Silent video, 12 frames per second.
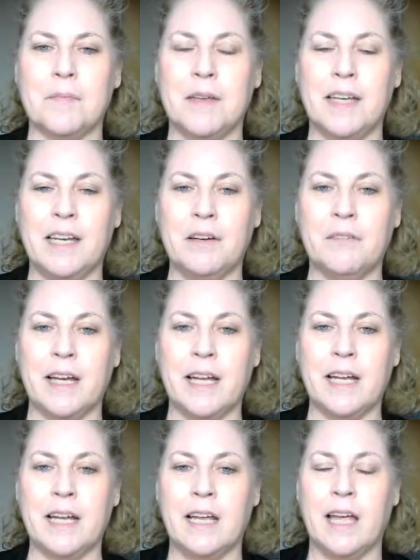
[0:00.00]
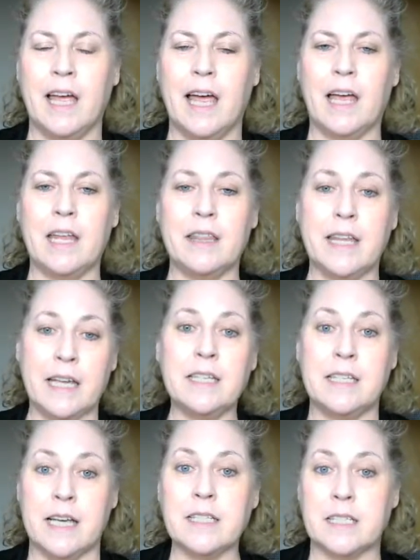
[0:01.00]
Anyway, and they had
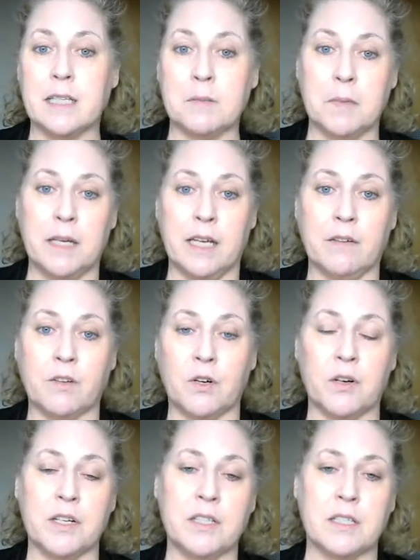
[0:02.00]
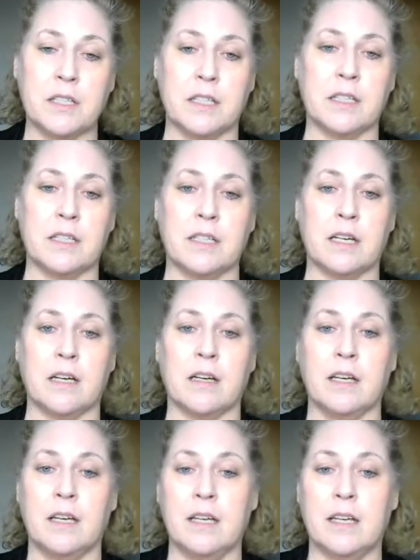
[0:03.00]
tested me, of course, and
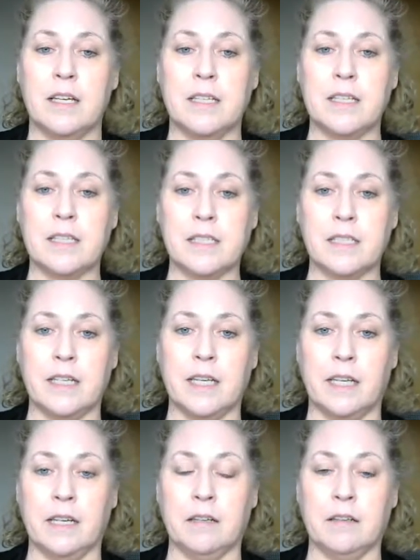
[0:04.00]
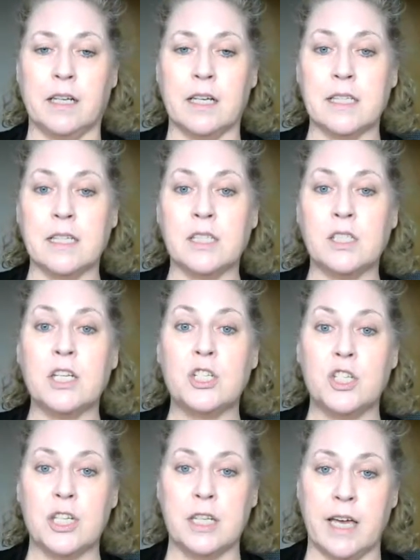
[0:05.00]
to see, because it's a
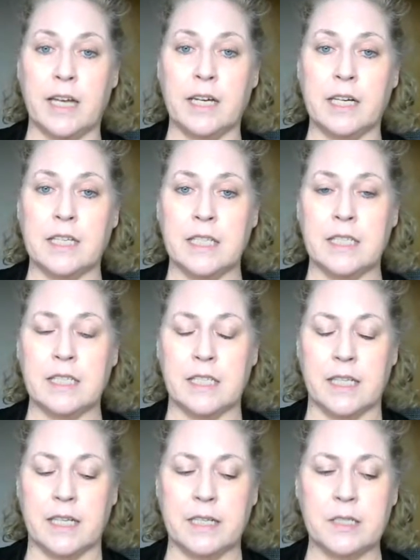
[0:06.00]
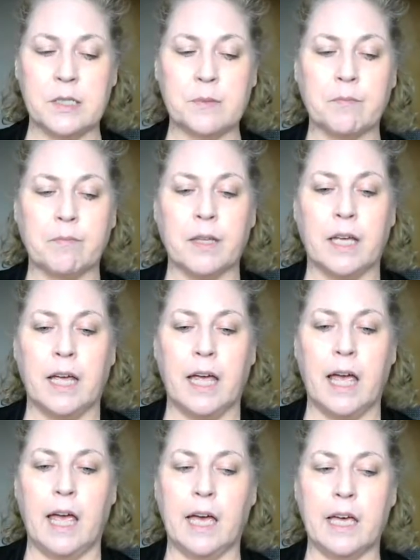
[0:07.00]
genetic disease.
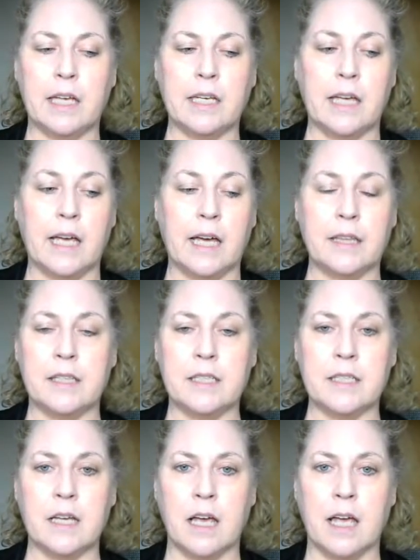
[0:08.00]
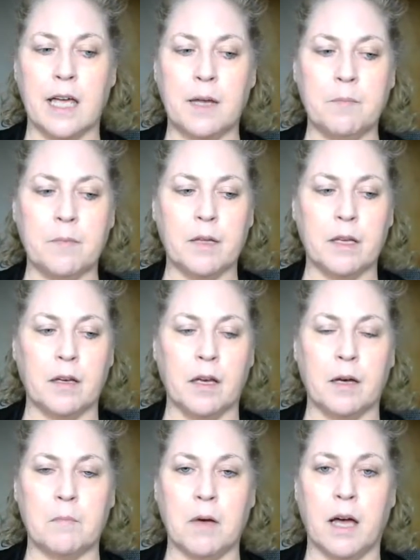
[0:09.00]
And at the time,
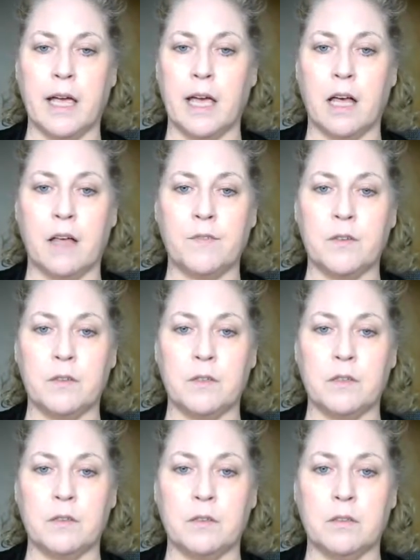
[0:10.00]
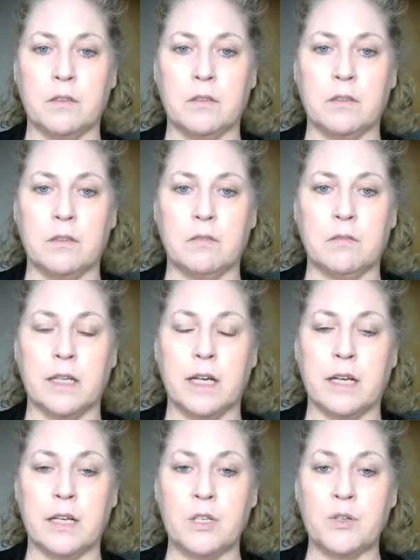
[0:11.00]
my alpha-1
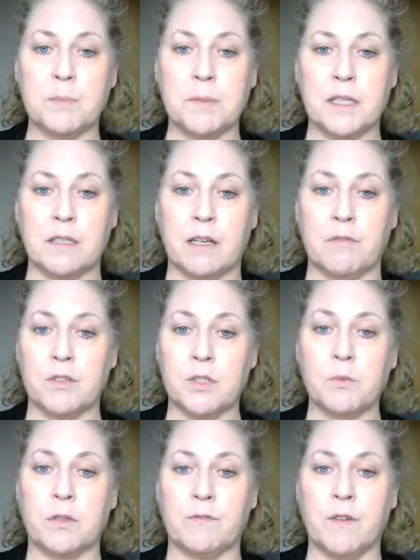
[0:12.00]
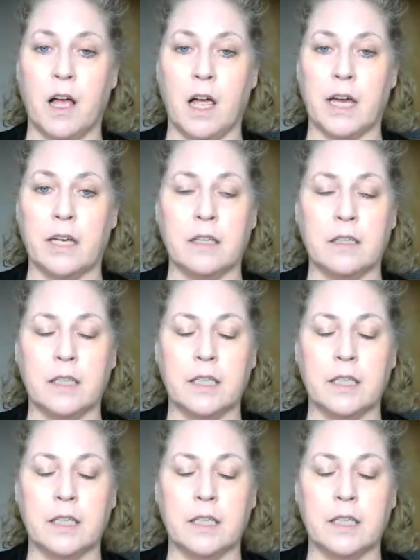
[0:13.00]
antitrypsin levels were fine.